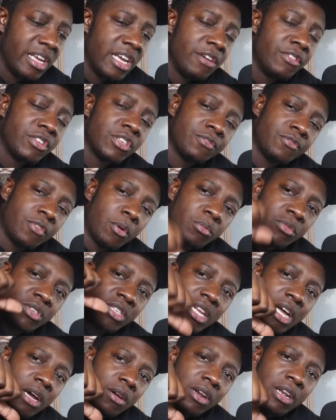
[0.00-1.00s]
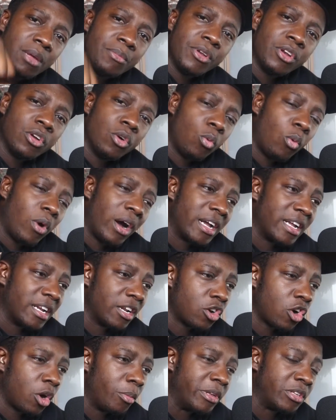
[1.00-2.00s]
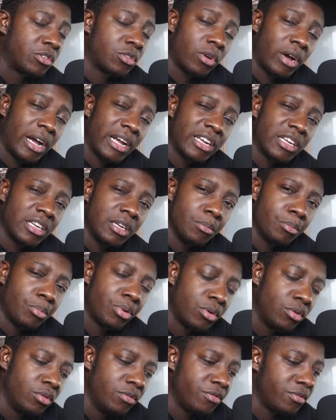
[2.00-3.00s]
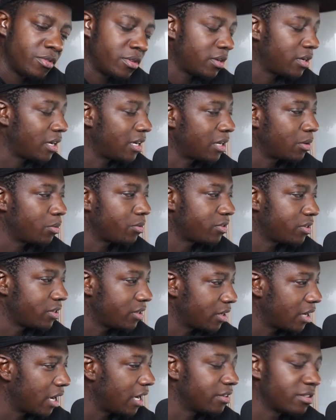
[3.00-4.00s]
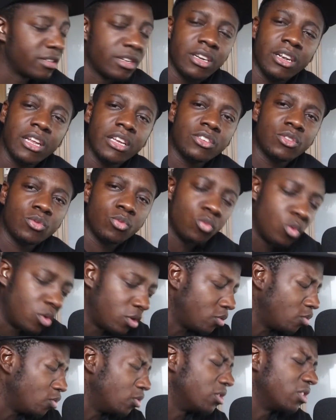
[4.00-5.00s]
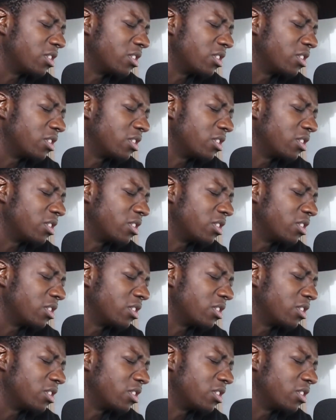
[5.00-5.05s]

If it's a thumbs down, let me know why in the comments so I can improve, and I will see you guys in the next one.